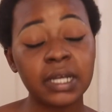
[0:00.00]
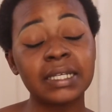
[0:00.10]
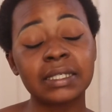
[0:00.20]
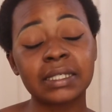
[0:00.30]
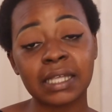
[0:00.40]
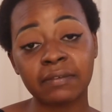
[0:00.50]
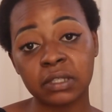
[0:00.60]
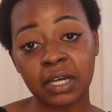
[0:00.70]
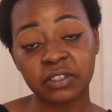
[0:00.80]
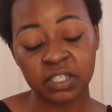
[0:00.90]
is
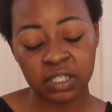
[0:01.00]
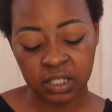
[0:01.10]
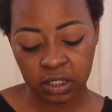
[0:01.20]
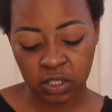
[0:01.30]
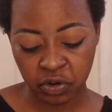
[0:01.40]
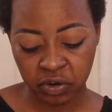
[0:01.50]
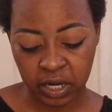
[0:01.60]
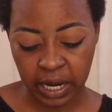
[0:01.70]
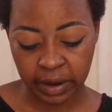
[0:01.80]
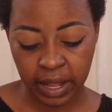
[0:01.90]
7,600
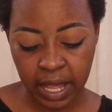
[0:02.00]
naira